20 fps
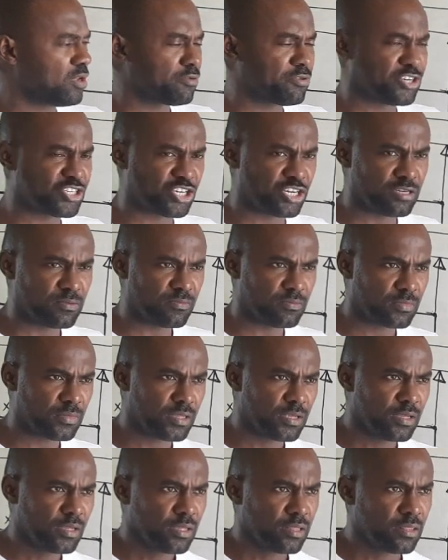origin,
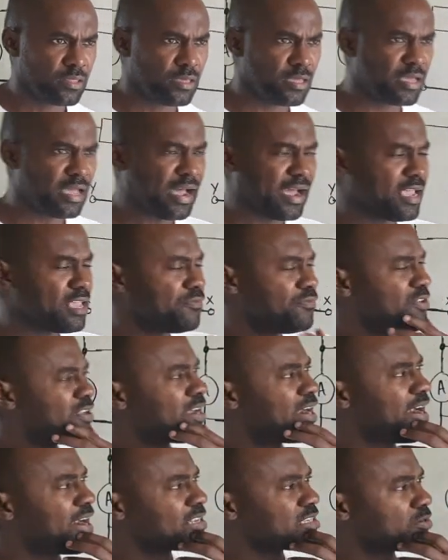the IV
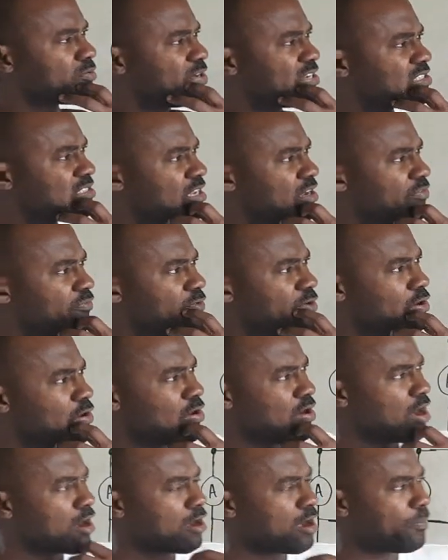characteristic
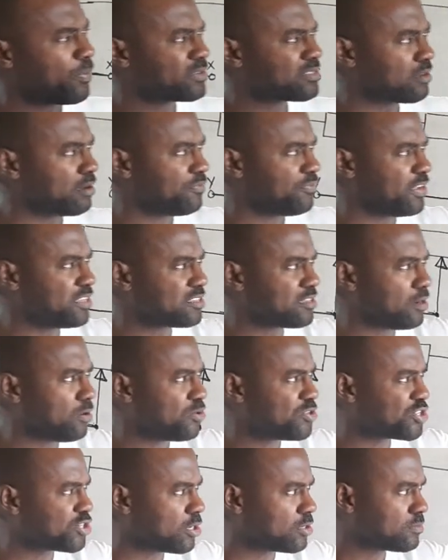for a copper sulfate
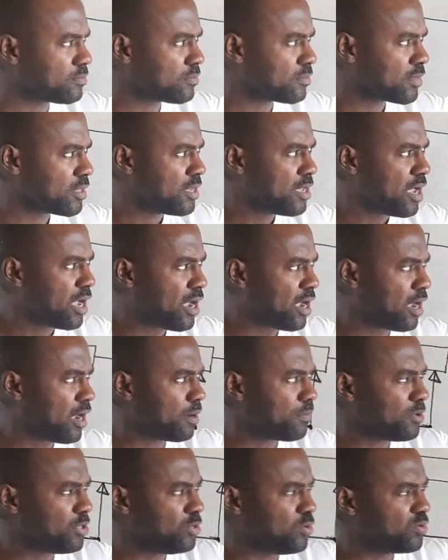solution
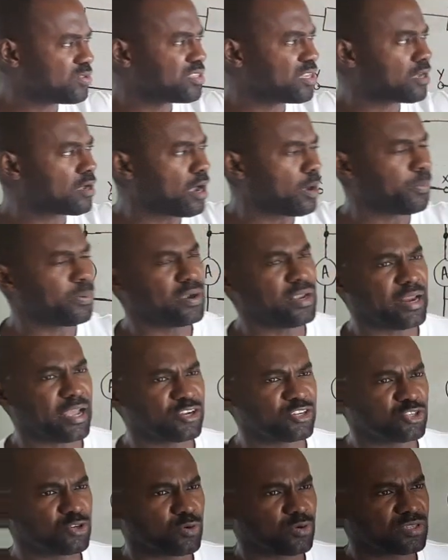using copper
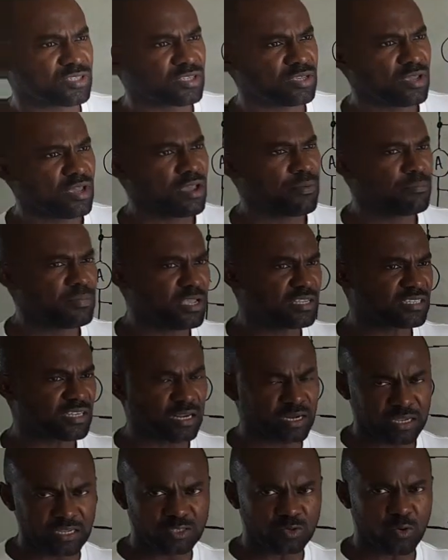electrodes
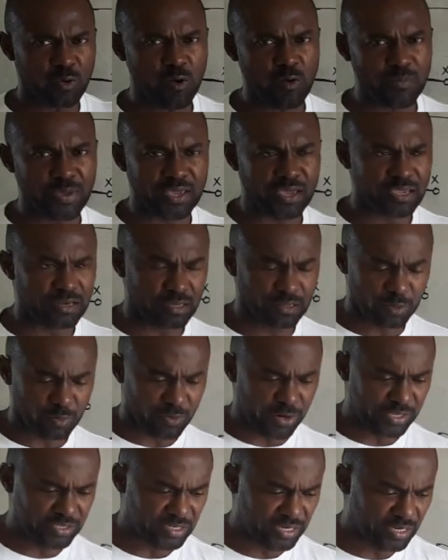basically is ohmic. In other
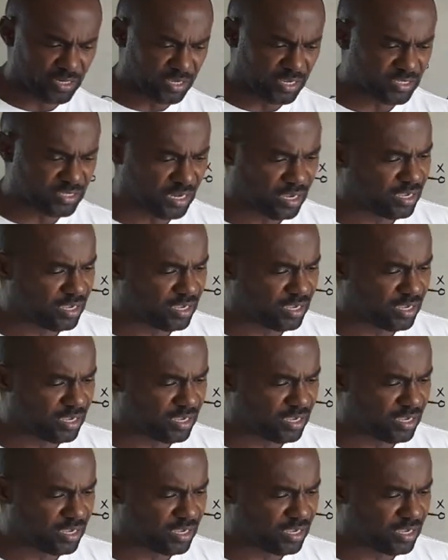words, then it